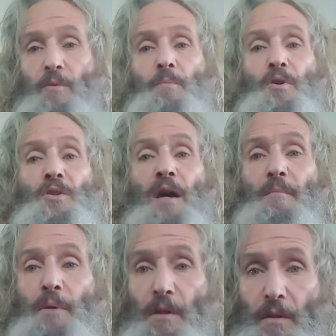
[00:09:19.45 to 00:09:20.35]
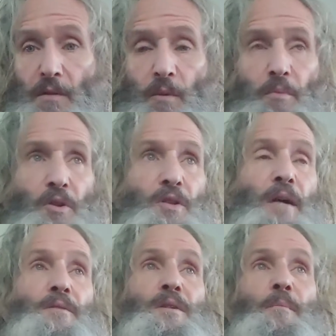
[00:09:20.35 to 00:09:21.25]
We push out birds, we push
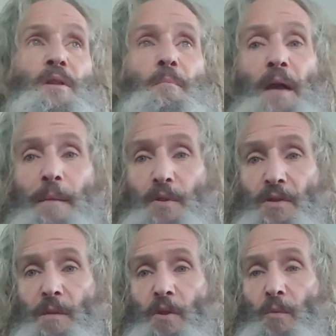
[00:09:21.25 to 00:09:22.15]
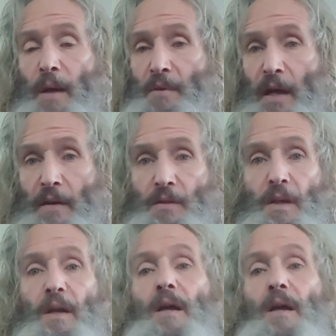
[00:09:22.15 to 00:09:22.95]
out some of the mammals, some of the reptiles.